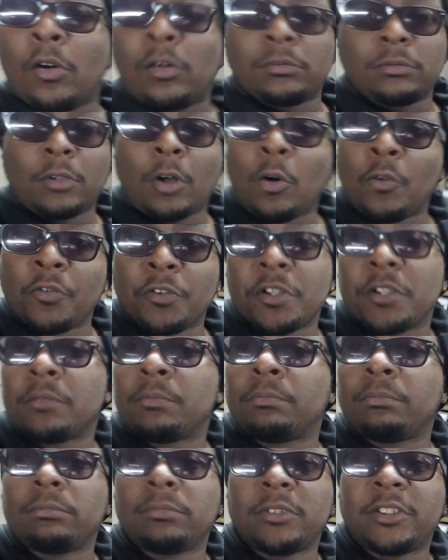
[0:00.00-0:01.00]
over the
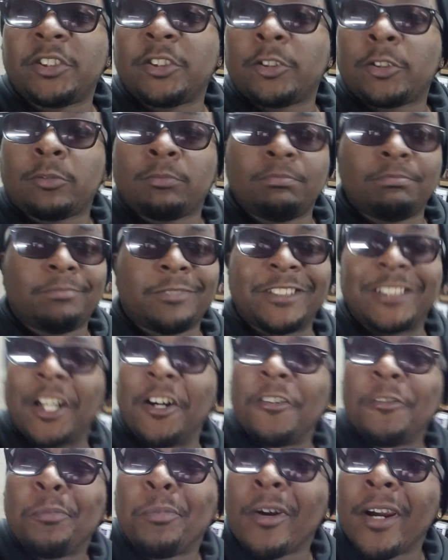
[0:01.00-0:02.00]
shelf
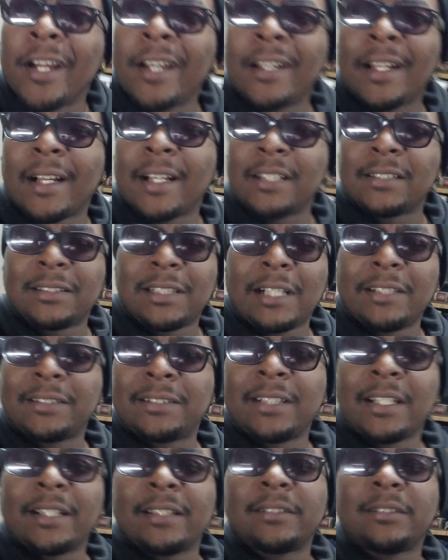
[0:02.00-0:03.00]
brand, I guess I would
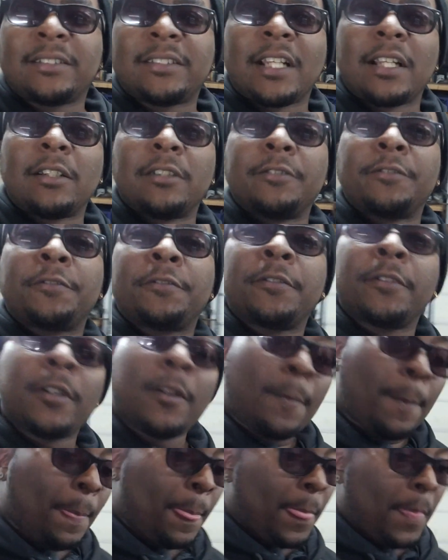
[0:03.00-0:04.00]
say, instead of
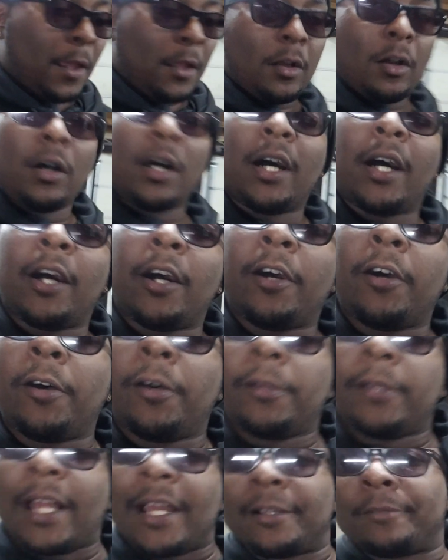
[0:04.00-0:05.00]

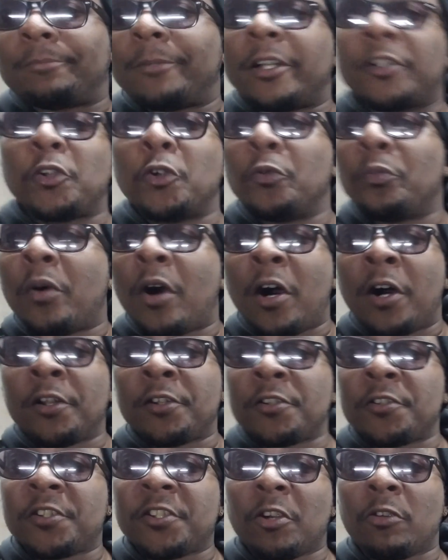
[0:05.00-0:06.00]
like a DuPont
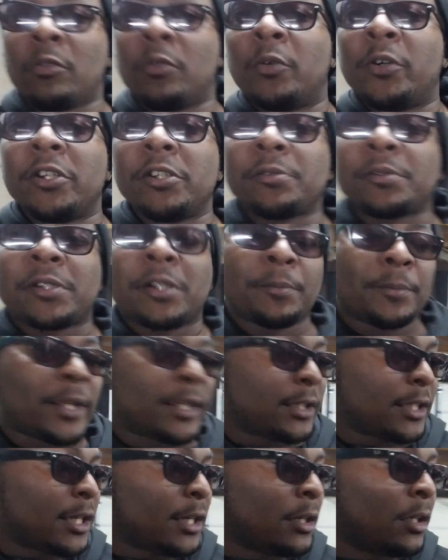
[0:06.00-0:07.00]
or Sherwin-Williams or something like
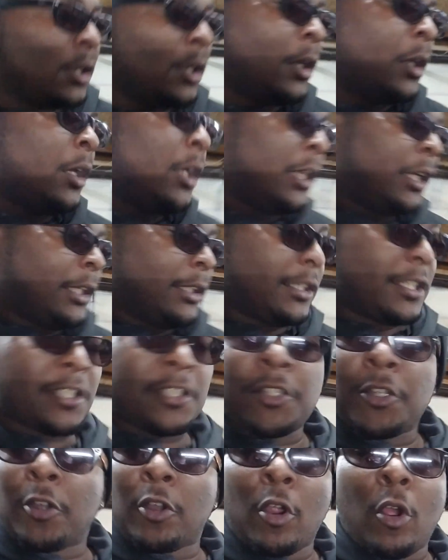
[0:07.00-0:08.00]
that, just
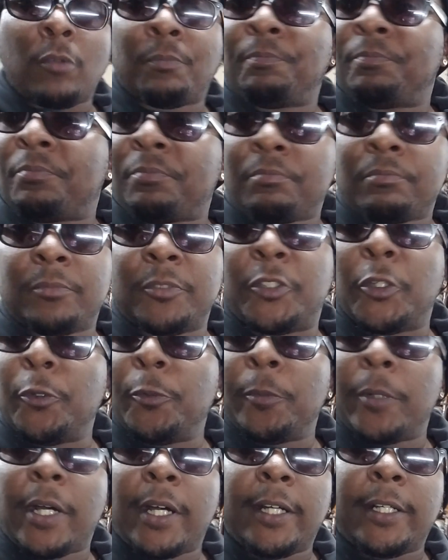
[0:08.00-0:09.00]
your
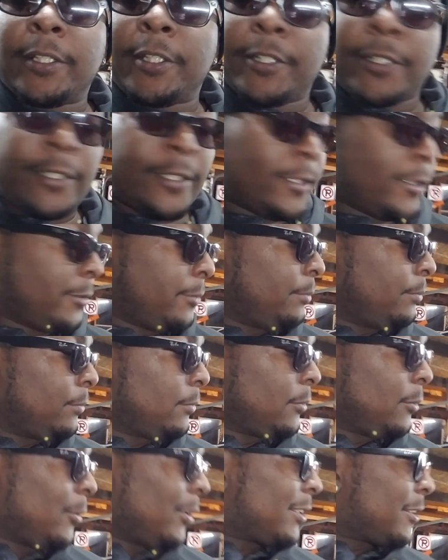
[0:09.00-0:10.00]

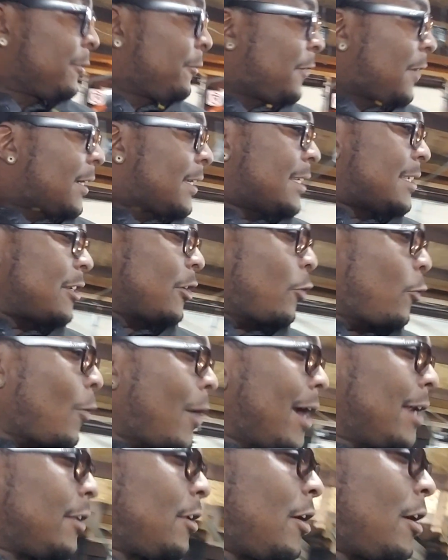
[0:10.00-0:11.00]
what the fuck is it?
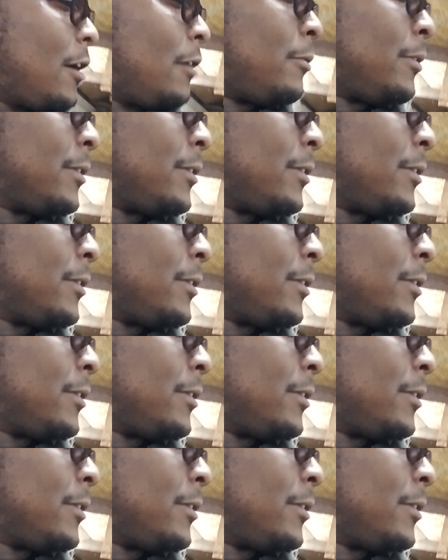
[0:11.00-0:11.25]
Krylar?